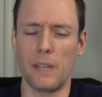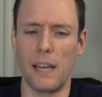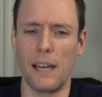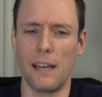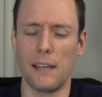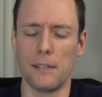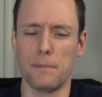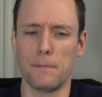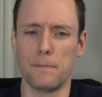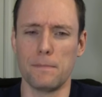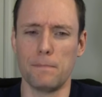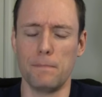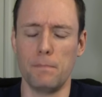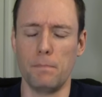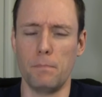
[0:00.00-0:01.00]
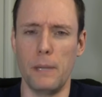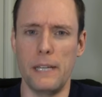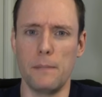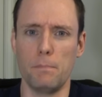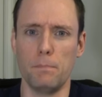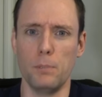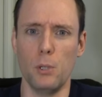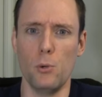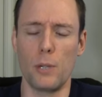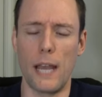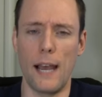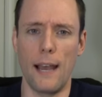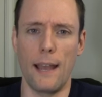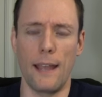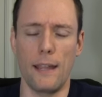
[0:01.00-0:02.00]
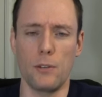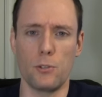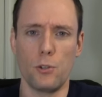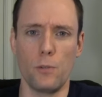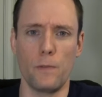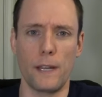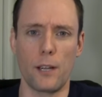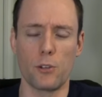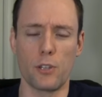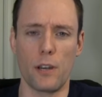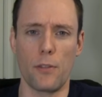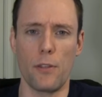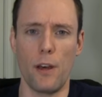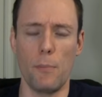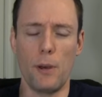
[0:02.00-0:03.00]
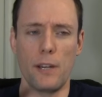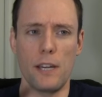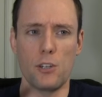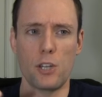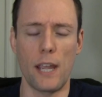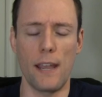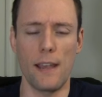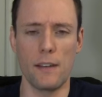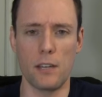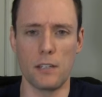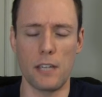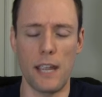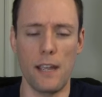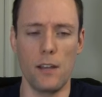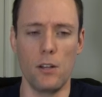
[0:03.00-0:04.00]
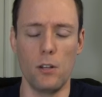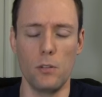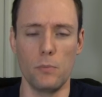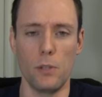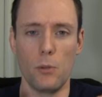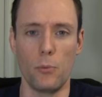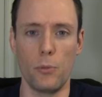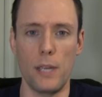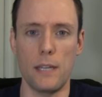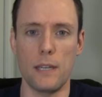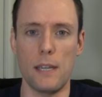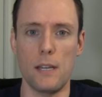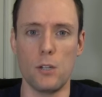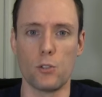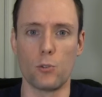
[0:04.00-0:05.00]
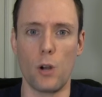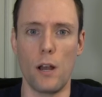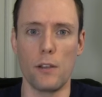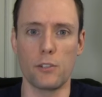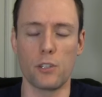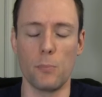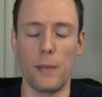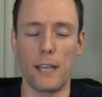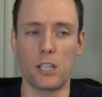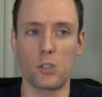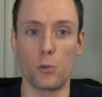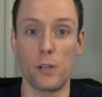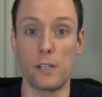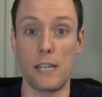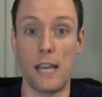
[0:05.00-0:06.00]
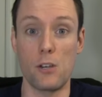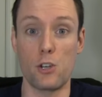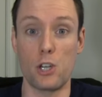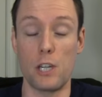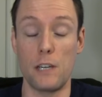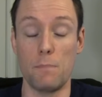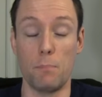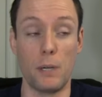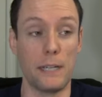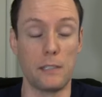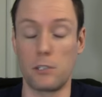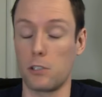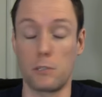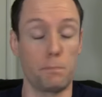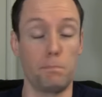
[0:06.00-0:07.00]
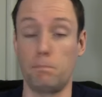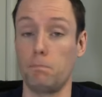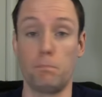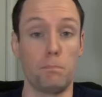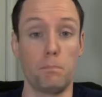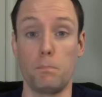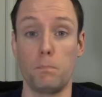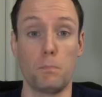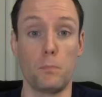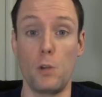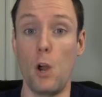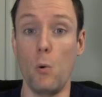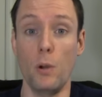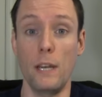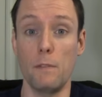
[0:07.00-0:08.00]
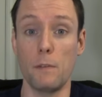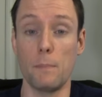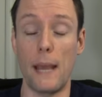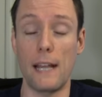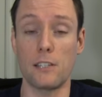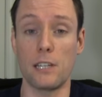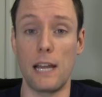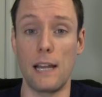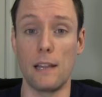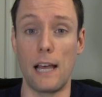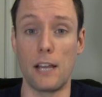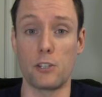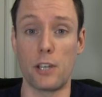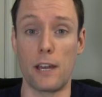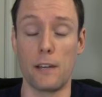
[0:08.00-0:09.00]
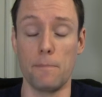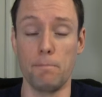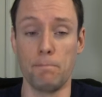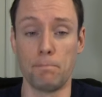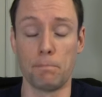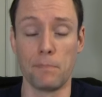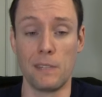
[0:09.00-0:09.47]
Uh, big blue guy, two fingers and a thumb on each hand, a tail. You'd think he'd draw some extra attention, but no one even bats an eyelash at him.